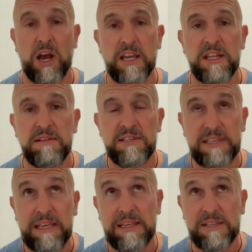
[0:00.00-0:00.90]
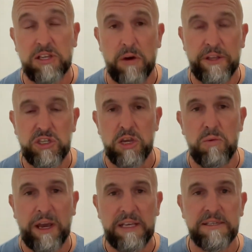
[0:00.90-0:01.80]
I can see this going two
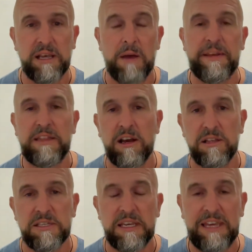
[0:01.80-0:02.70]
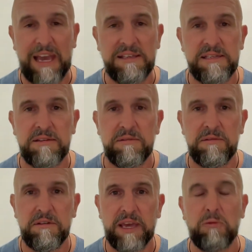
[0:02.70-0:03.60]
ways. I mean, the answer, yes,
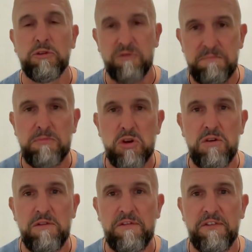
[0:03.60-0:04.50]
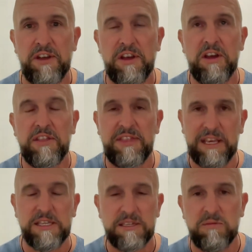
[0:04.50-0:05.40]
it would remove
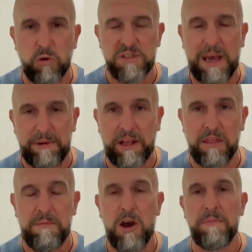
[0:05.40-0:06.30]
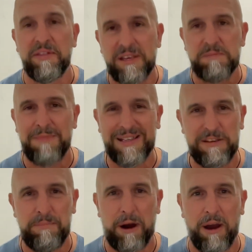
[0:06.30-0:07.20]
this, what's happening at the moment, this
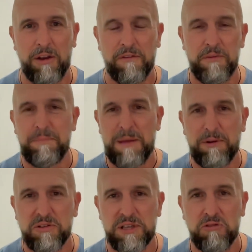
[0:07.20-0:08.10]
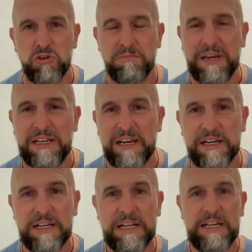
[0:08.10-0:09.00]
massive pile on from people on social
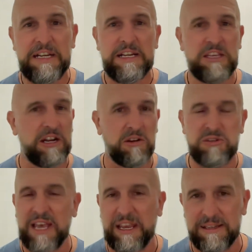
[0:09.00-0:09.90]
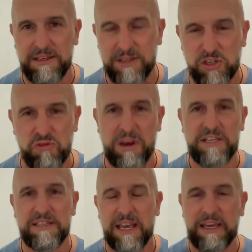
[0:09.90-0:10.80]
media, you know, saying it's a
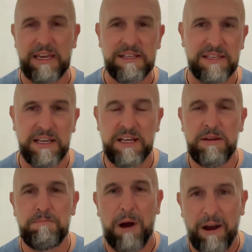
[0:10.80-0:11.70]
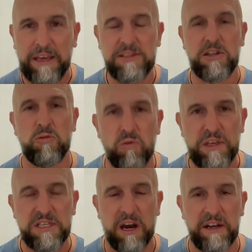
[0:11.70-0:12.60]
disgrace, saying he's biased and all
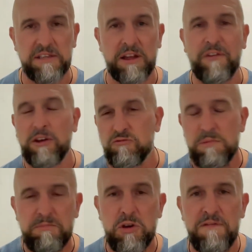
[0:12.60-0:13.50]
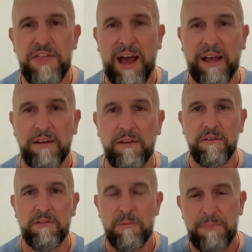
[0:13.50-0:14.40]
this kind of stuff. It would remove that
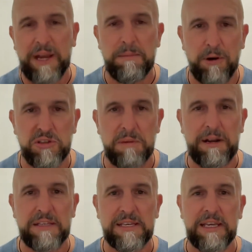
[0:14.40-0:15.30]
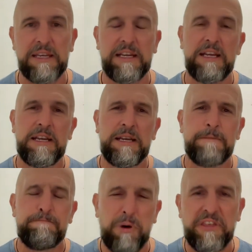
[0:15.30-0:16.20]
from being a possibility.
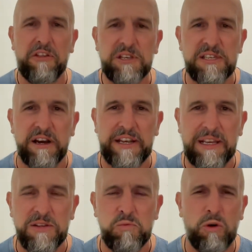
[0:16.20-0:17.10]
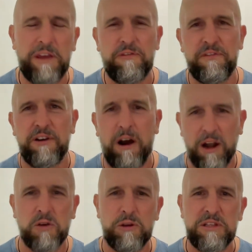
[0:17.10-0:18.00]
But the other side is, what if
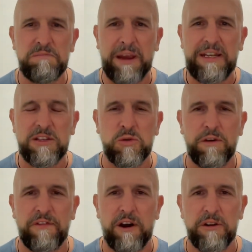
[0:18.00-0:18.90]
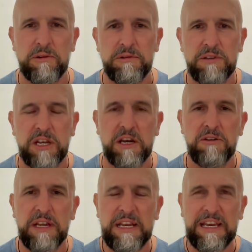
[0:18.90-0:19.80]
Harlequins made it to a final? You
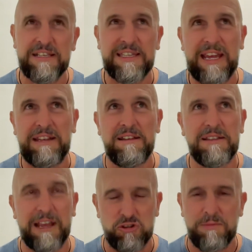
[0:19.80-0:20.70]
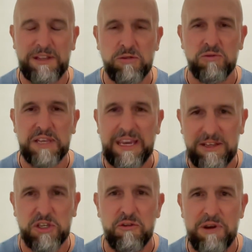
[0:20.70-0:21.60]
know, it's then detrimental to
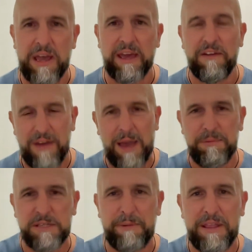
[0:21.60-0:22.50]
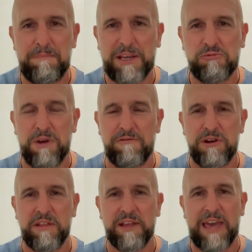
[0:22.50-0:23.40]
his career. If he happened to be the best
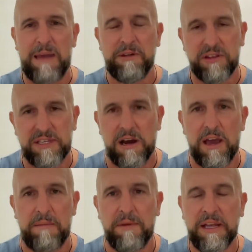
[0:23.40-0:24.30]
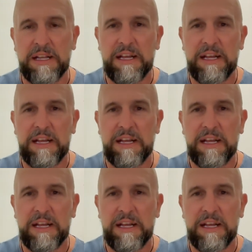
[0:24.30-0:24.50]
referee in the game at the time